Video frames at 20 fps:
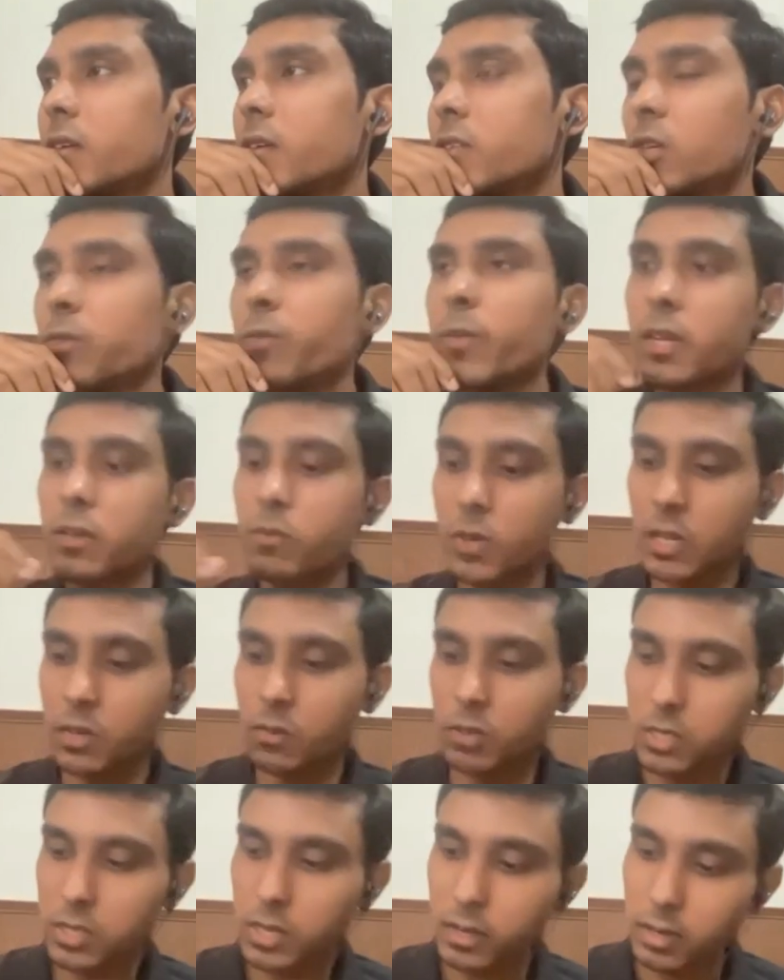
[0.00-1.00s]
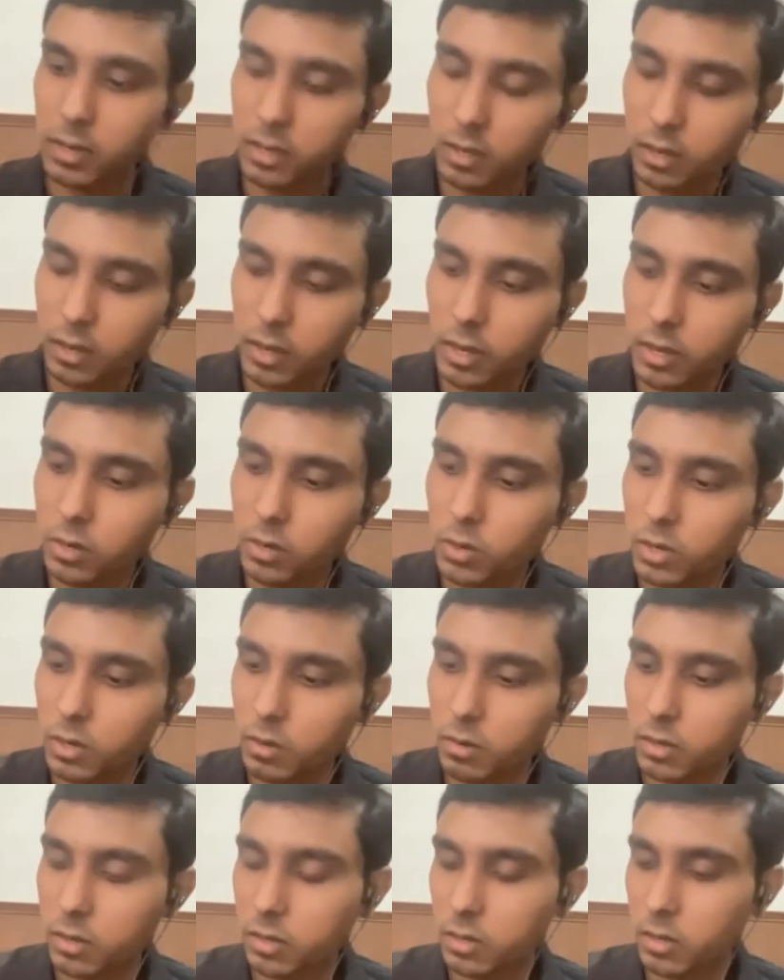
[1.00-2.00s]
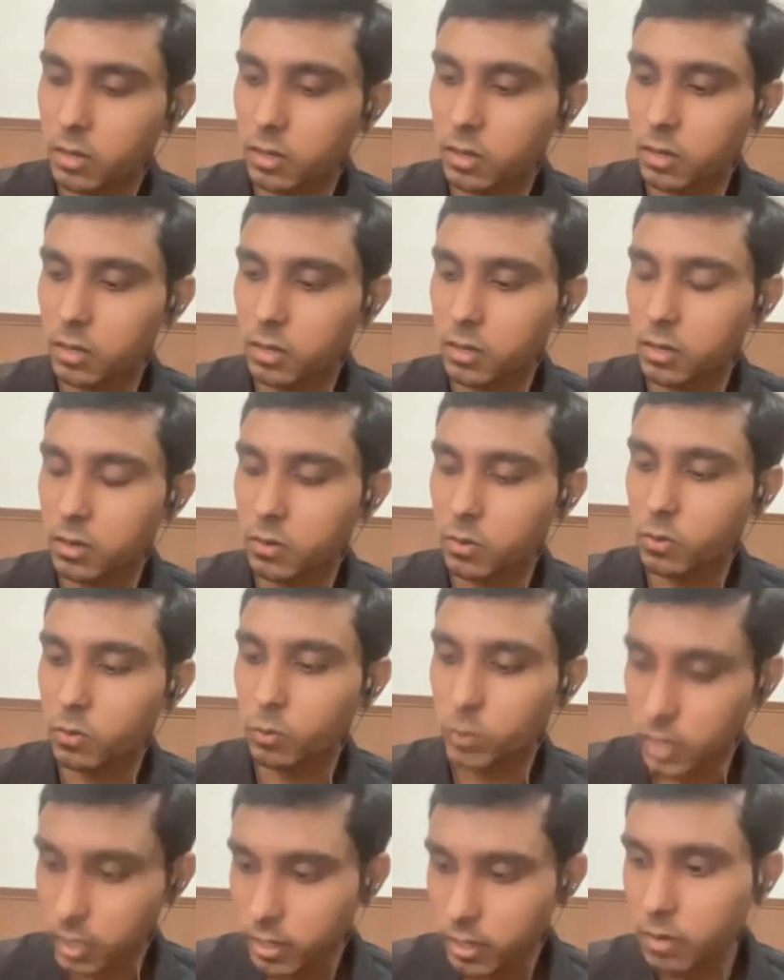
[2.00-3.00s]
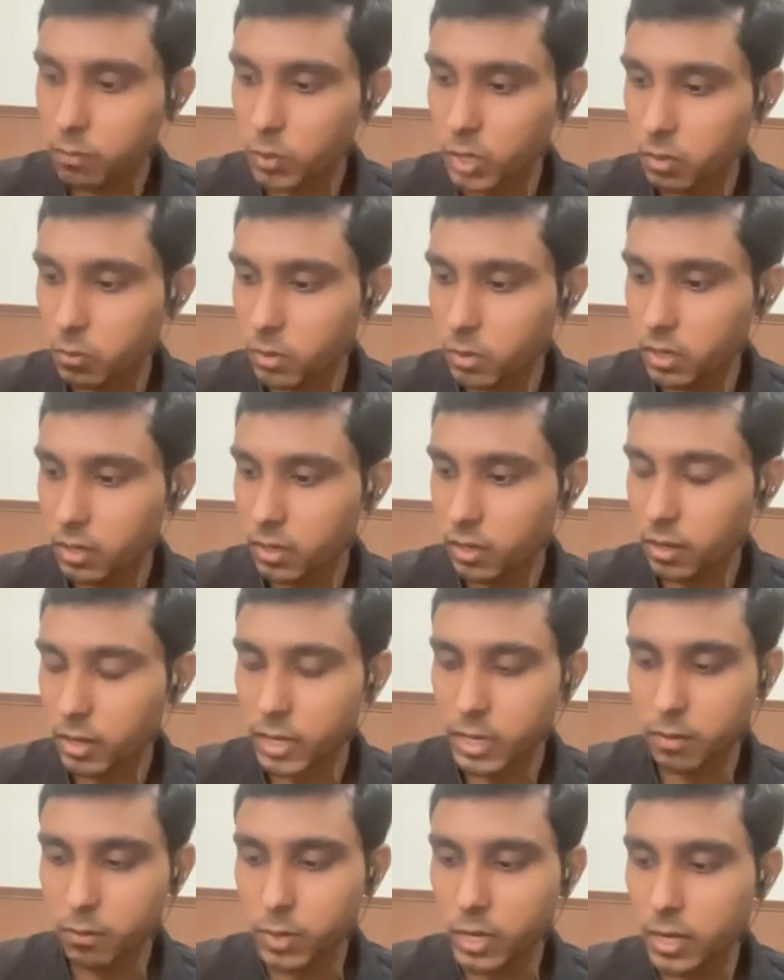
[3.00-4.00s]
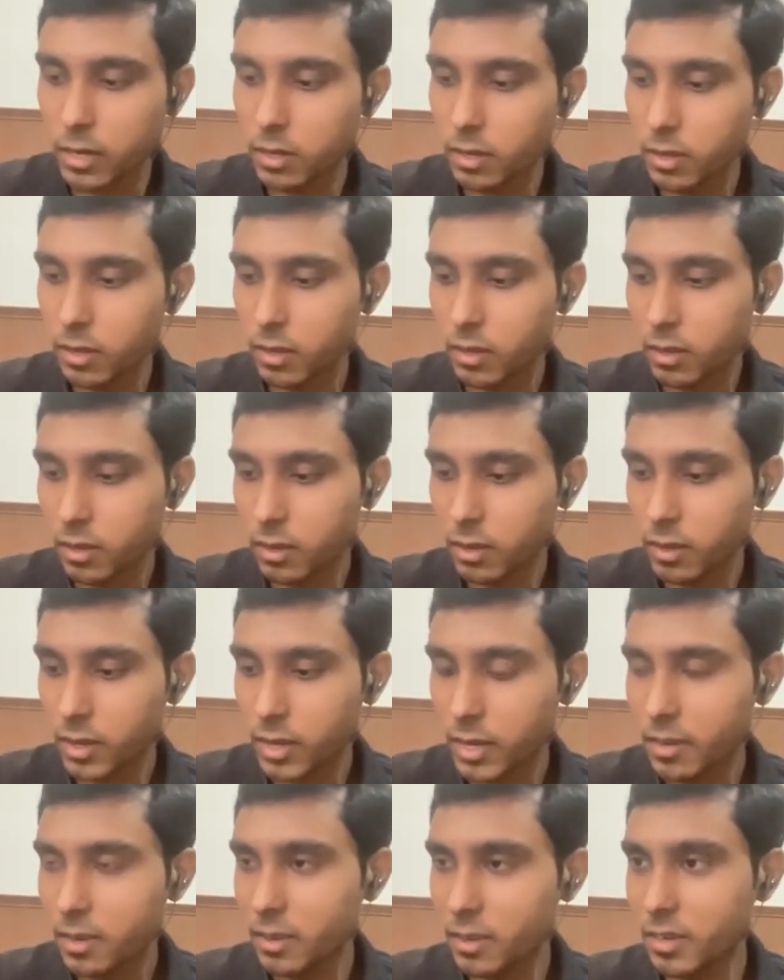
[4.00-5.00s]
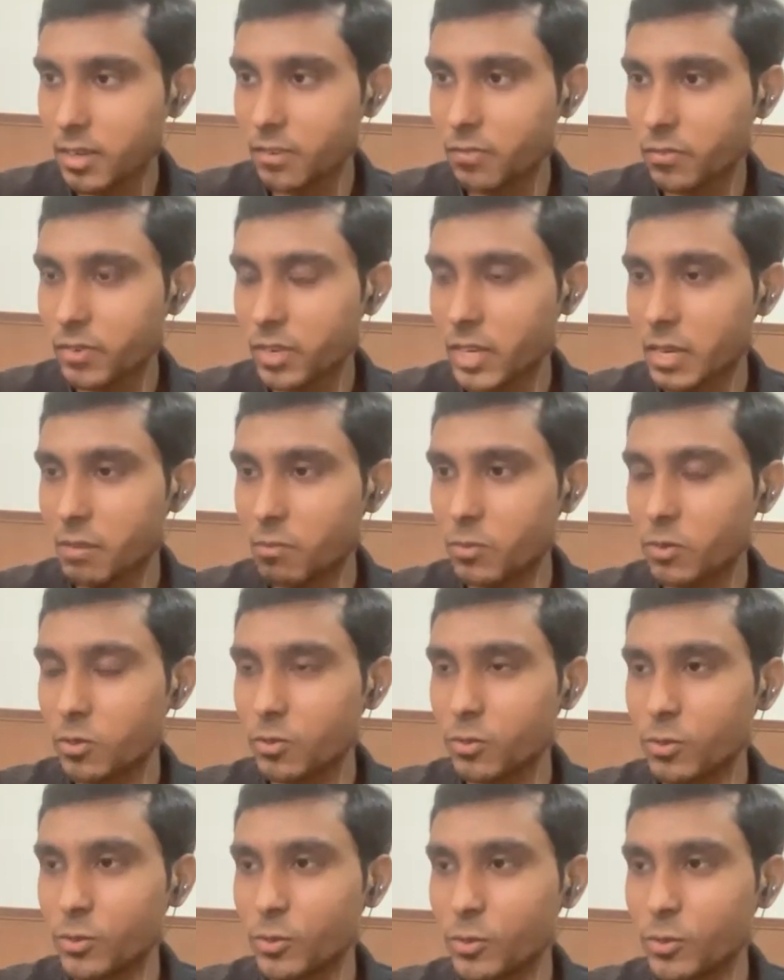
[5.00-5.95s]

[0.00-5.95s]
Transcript: so back when i was studying and doing uh, working at PickMe, i barely had enough time to